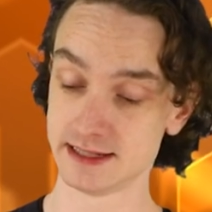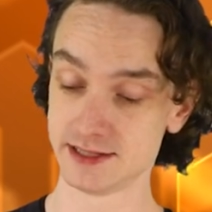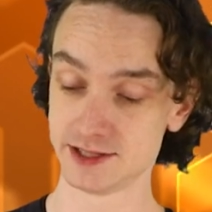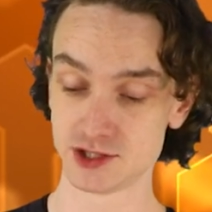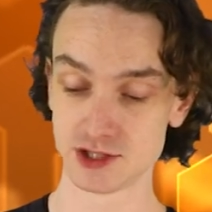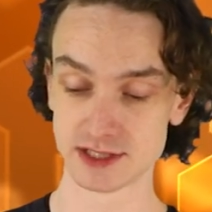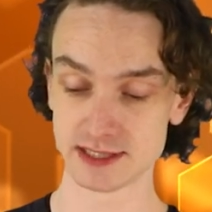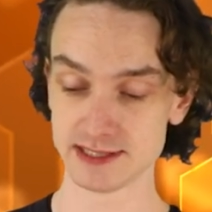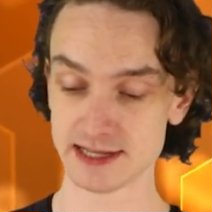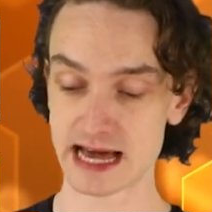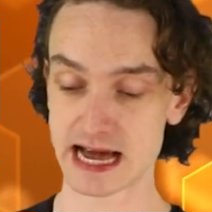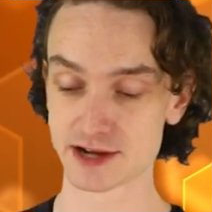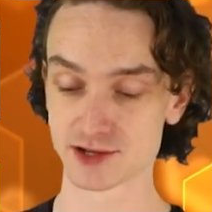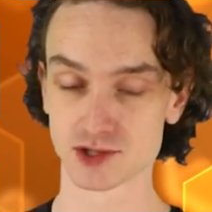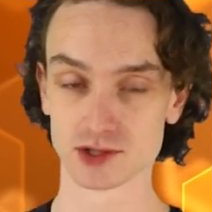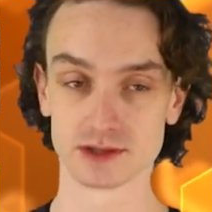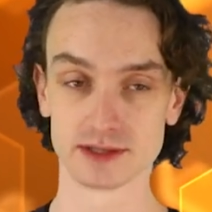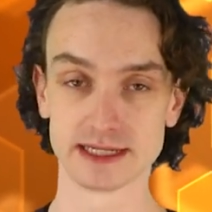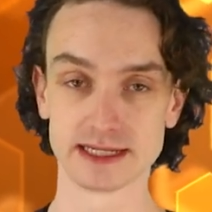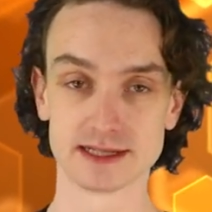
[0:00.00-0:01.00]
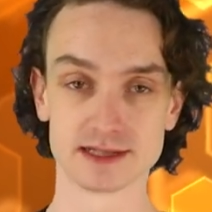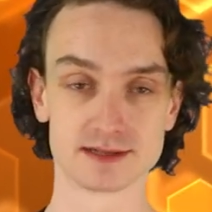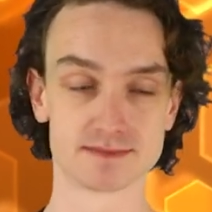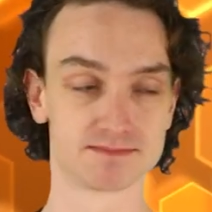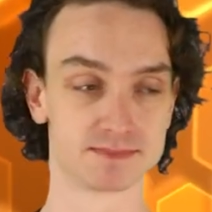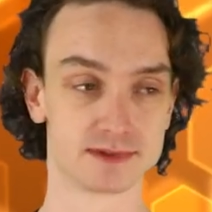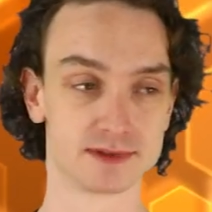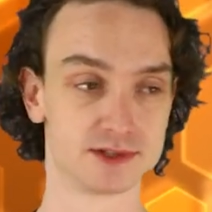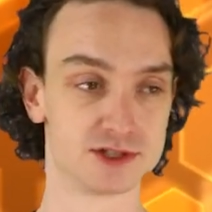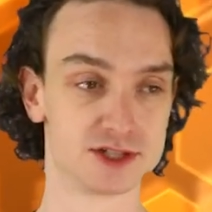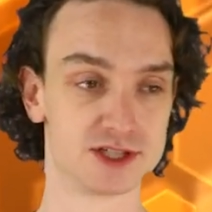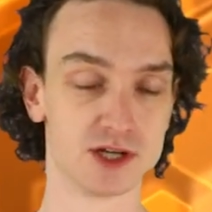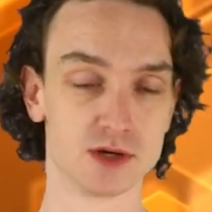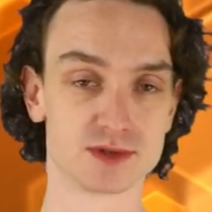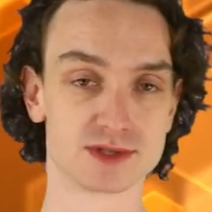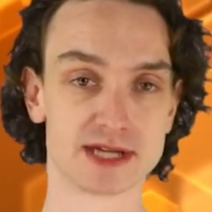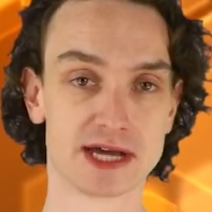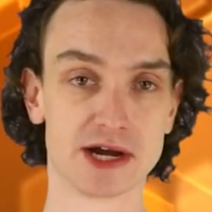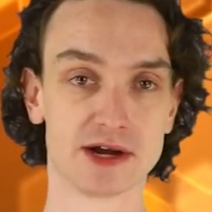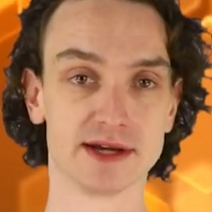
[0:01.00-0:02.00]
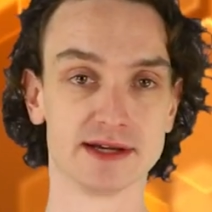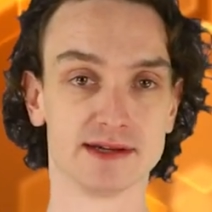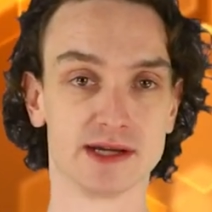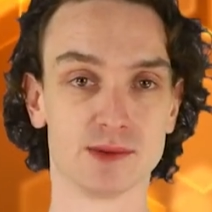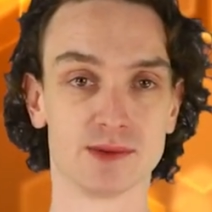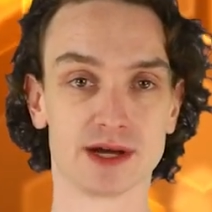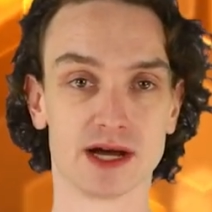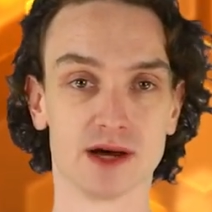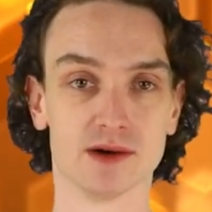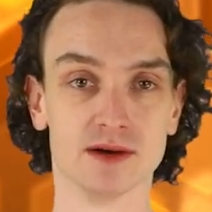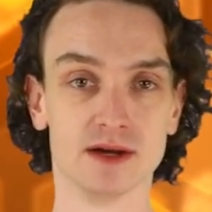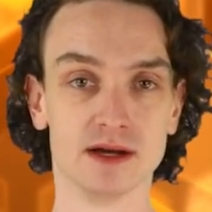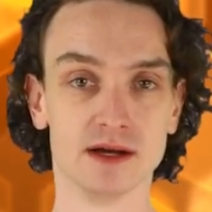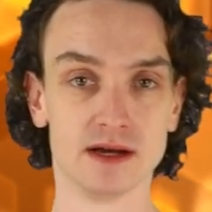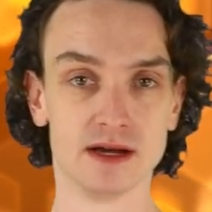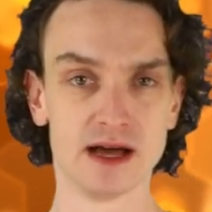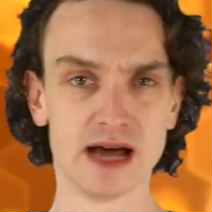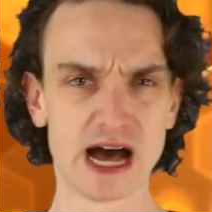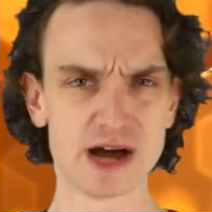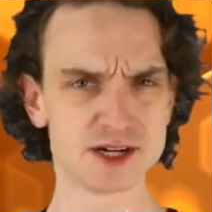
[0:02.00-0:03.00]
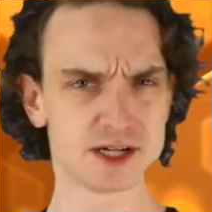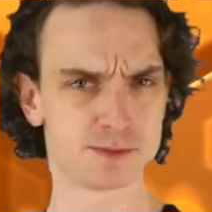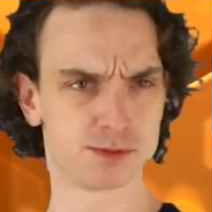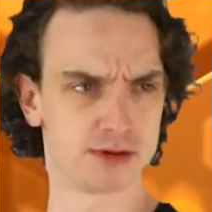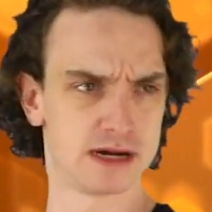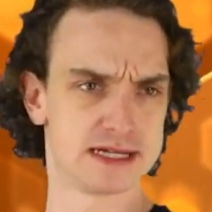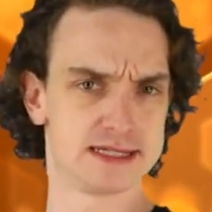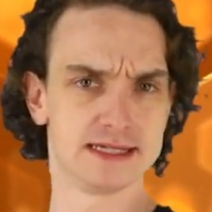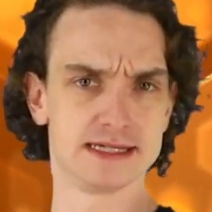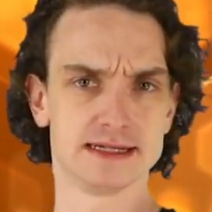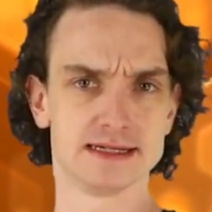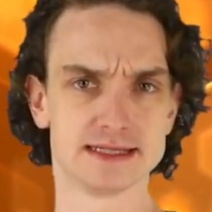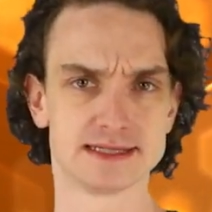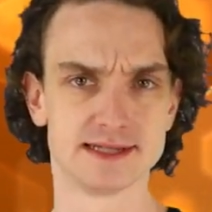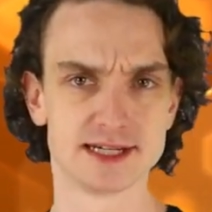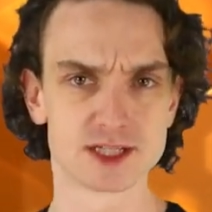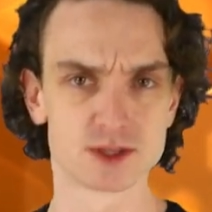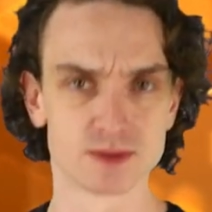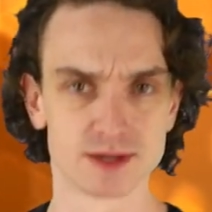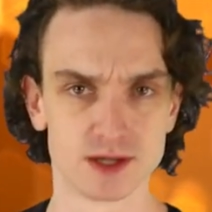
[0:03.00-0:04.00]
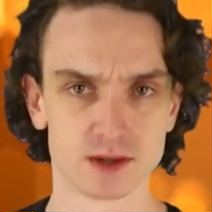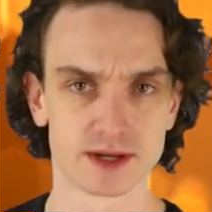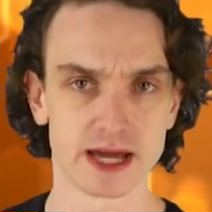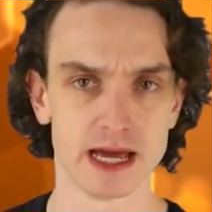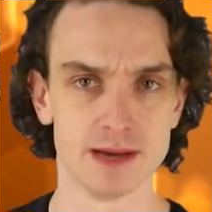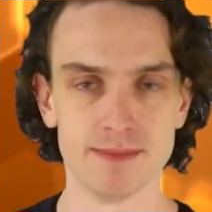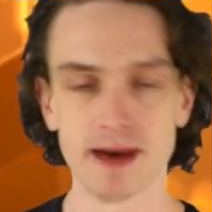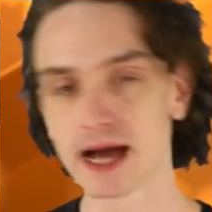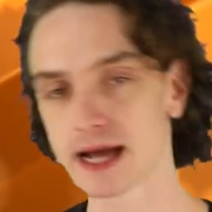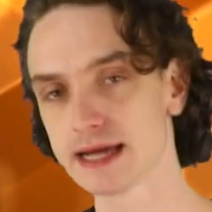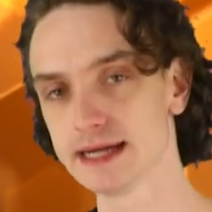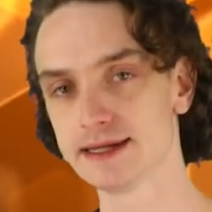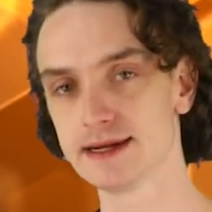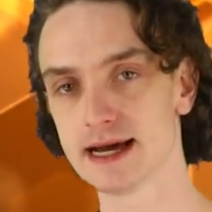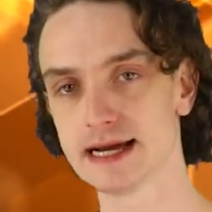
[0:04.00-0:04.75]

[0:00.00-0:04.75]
is just naturally and so scary. Here we go. How depressing is this one? Okay, back in